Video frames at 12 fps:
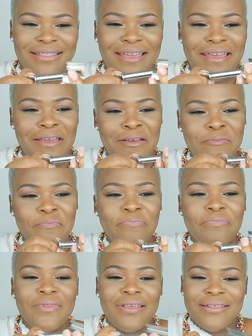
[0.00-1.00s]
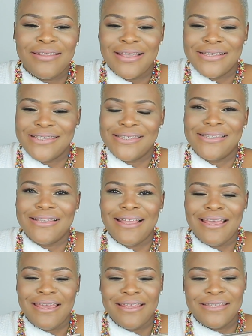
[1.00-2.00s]
there that
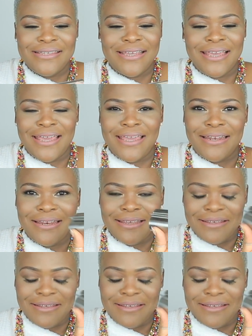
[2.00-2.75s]
slides in.